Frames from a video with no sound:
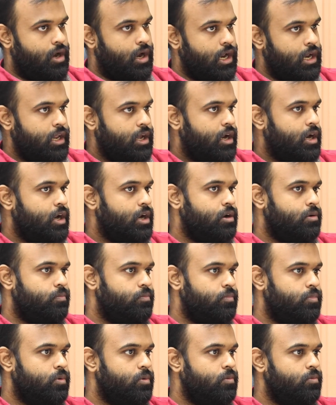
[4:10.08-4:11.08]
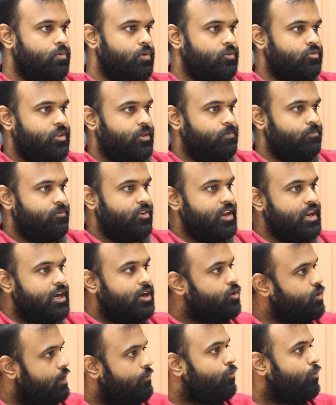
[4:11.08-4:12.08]
Earlier, we
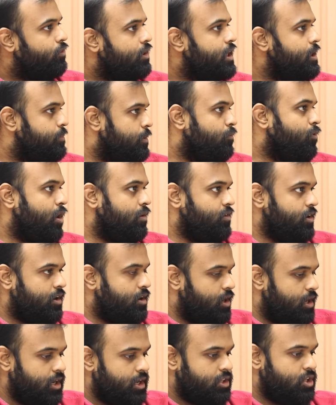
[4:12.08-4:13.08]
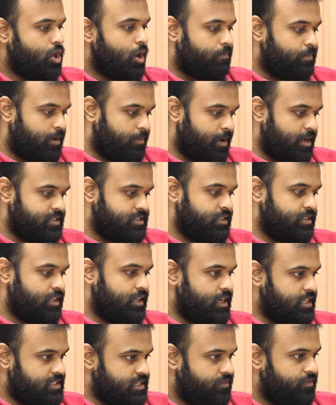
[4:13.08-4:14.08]
need to keep evolving. Earlier, the optimizing thing,
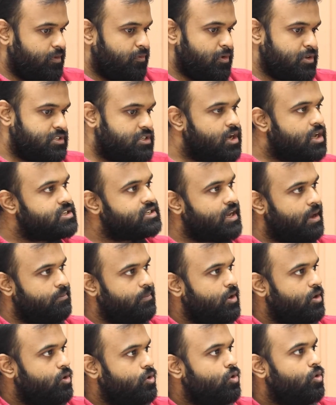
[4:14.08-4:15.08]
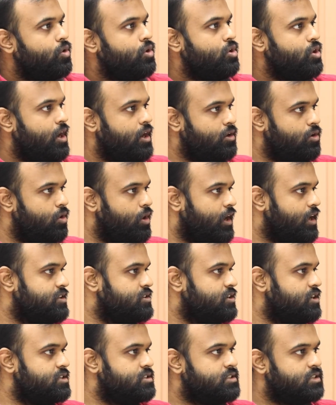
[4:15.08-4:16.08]
let's say if it was search campaign, you had to look at
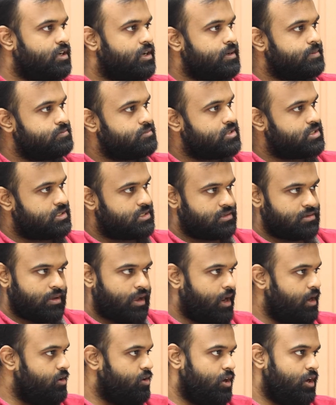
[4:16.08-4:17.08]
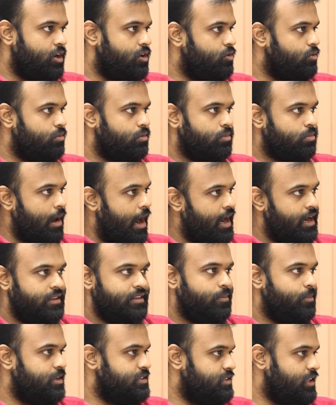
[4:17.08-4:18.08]
search terms and you need to add
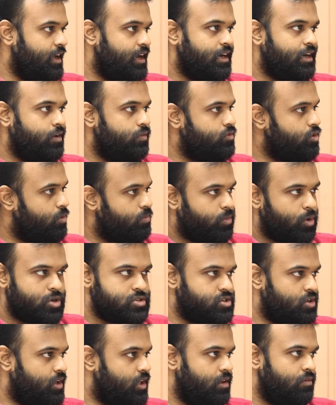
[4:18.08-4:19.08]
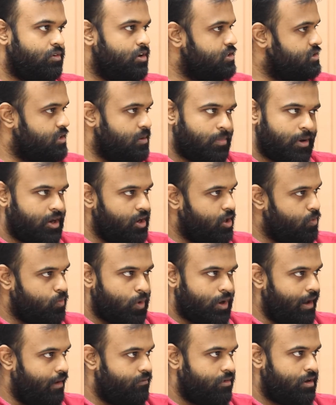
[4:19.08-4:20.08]
them as negatives or pause your keywords depending on
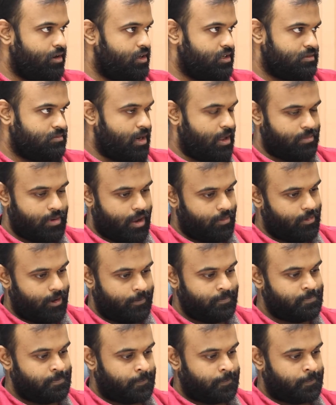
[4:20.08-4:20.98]
whatever it is, blah, blah, blah.